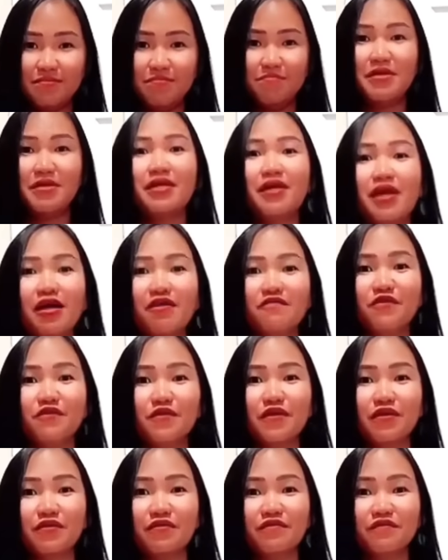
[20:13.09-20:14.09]
Be careful
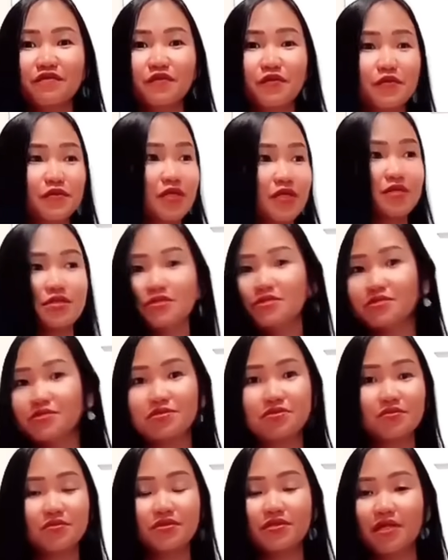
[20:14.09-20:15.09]
with their food, it's
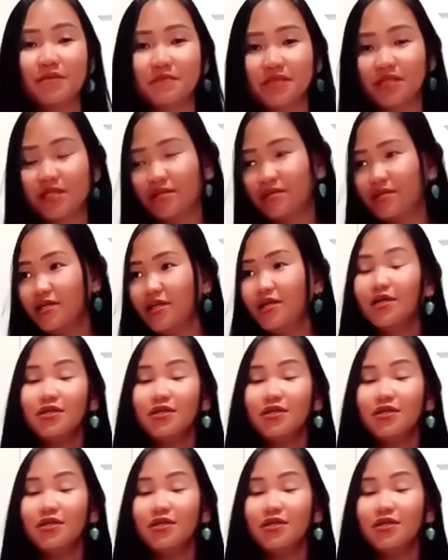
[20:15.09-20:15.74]
just so tempting.